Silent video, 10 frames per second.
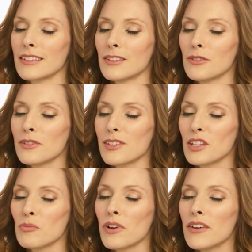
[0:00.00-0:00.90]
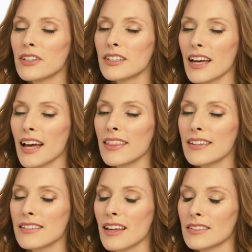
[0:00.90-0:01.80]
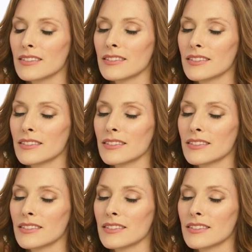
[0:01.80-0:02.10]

Noticing the prevalent and the subtle.